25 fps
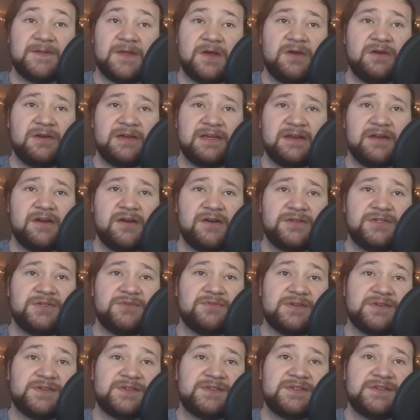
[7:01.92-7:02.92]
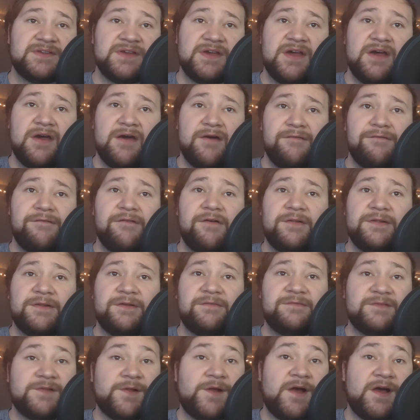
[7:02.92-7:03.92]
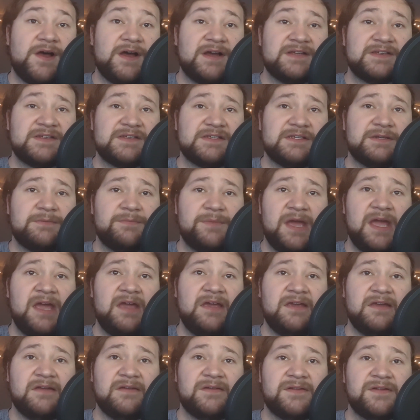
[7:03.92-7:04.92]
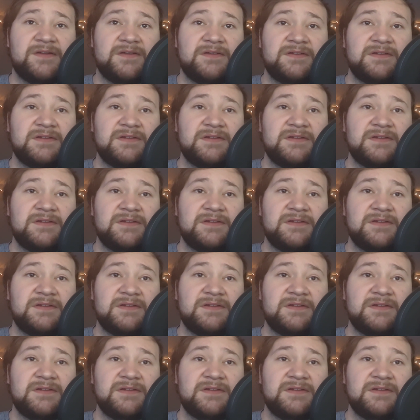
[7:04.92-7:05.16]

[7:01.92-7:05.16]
long and arduous, full of loss and pain.